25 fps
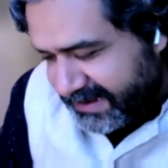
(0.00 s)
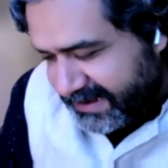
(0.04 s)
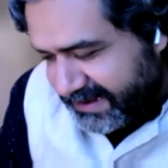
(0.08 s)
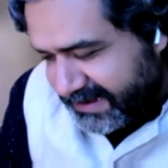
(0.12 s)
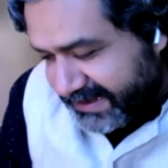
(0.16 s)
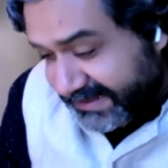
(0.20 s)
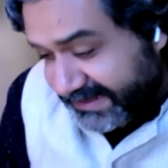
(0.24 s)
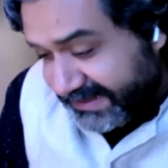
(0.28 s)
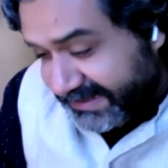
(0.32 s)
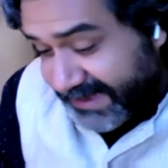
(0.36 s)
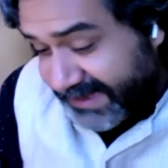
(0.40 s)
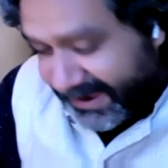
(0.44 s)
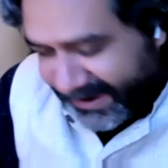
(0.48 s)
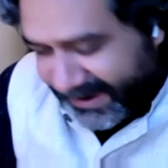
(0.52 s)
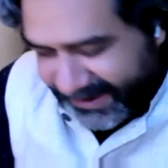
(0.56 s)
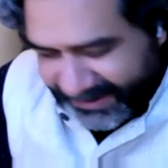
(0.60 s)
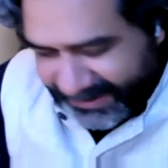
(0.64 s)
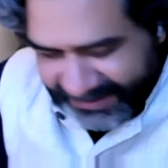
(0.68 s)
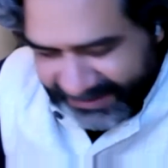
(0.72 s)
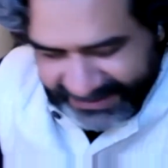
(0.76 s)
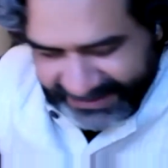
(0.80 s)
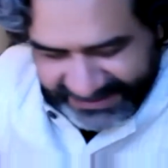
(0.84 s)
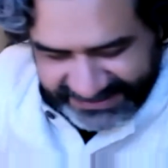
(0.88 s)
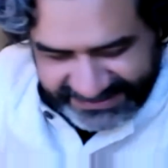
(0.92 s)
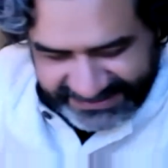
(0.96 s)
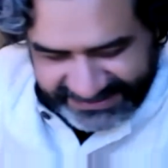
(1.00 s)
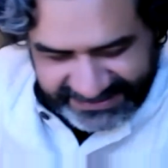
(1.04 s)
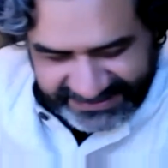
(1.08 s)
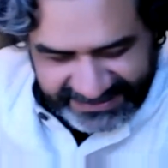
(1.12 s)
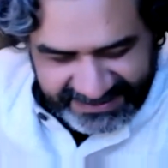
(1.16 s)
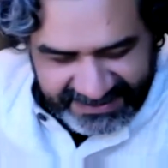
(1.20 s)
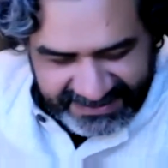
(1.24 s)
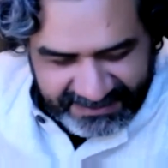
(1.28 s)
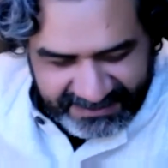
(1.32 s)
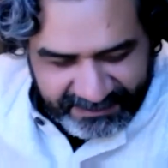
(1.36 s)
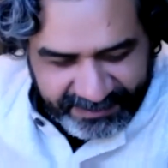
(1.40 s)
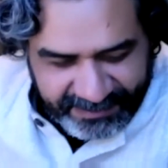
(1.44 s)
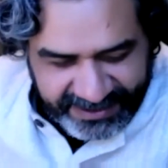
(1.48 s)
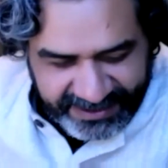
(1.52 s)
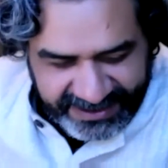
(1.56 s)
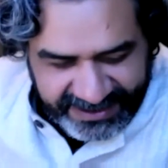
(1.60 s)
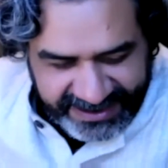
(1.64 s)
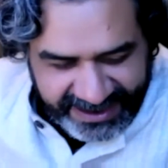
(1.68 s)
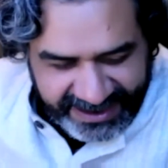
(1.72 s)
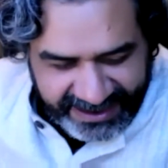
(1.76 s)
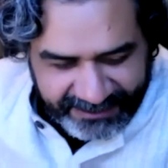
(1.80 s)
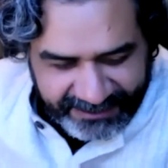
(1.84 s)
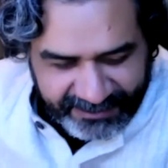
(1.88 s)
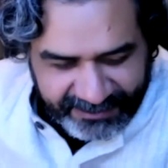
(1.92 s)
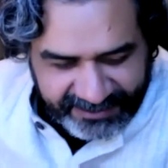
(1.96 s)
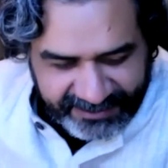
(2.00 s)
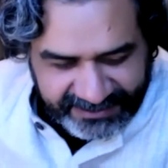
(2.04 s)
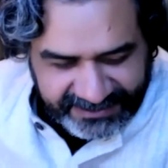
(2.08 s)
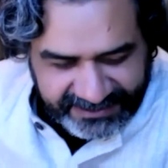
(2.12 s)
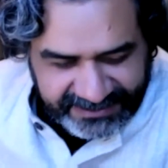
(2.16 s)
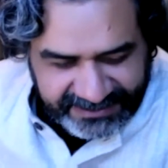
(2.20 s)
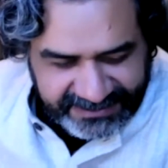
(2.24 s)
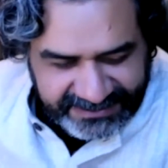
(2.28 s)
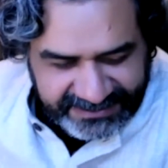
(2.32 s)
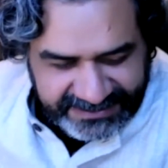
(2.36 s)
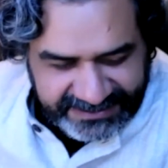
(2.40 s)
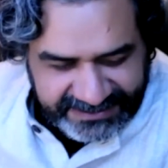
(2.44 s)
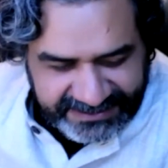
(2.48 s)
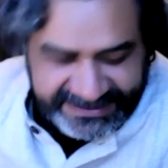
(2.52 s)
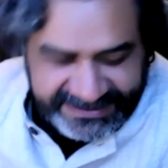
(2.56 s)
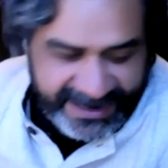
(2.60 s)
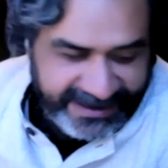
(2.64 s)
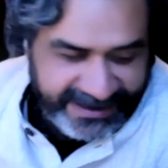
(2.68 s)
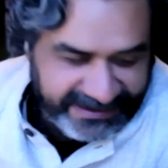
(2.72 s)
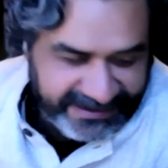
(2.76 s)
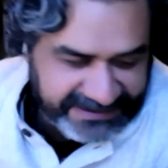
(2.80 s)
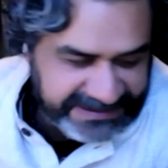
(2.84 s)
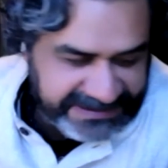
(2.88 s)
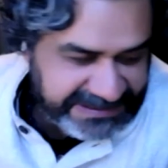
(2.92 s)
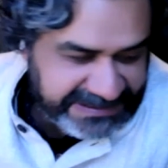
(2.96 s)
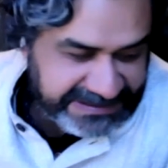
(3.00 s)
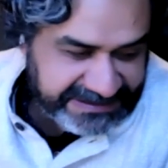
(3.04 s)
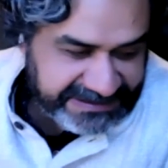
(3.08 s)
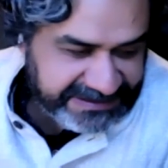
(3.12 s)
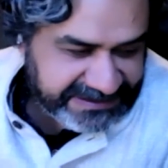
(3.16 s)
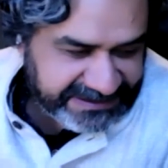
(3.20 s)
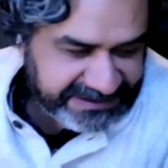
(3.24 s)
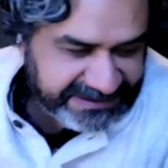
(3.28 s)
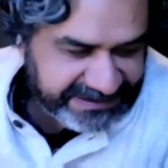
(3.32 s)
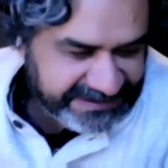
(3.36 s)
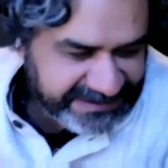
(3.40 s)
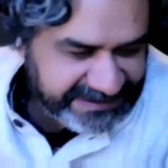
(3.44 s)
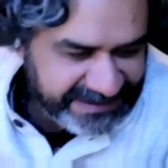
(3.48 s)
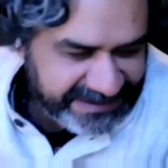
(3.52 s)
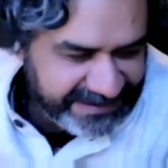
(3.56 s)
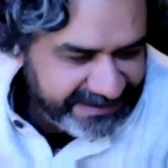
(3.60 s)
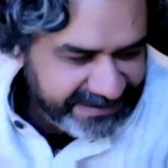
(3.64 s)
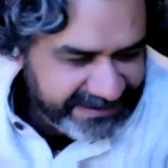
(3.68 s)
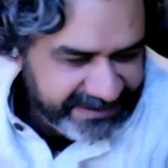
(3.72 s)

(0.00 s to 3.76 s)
design is being able design and research is